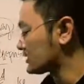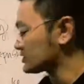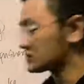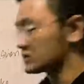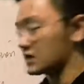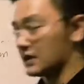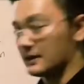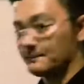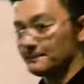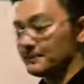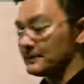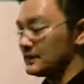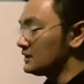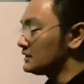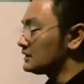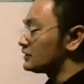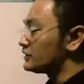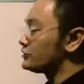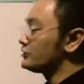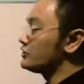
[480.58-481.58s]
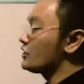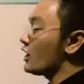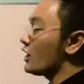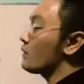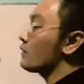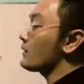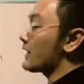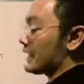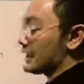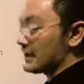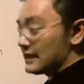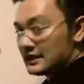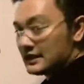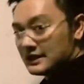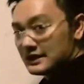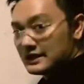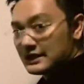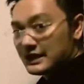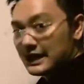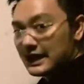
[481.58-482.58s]
Now question,
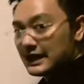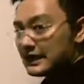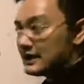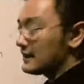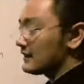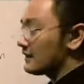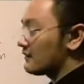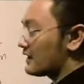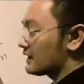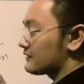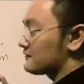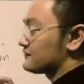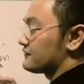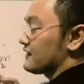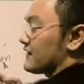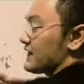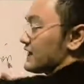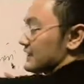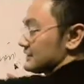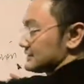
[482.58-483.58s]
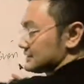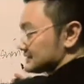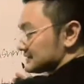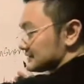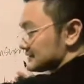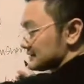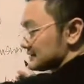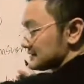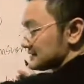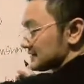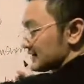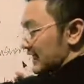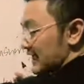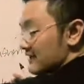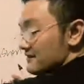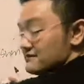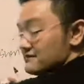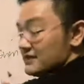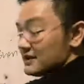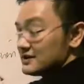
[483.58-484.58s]
knowing, that venous
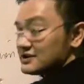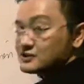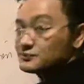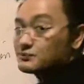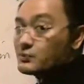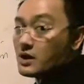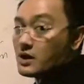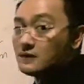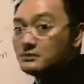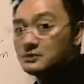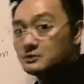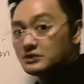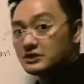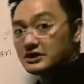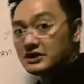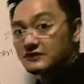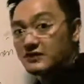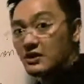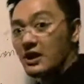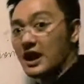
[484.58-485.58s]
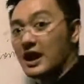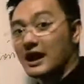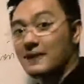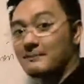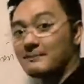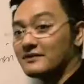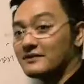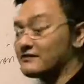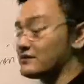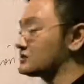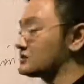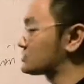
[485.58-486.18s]
problem will give you high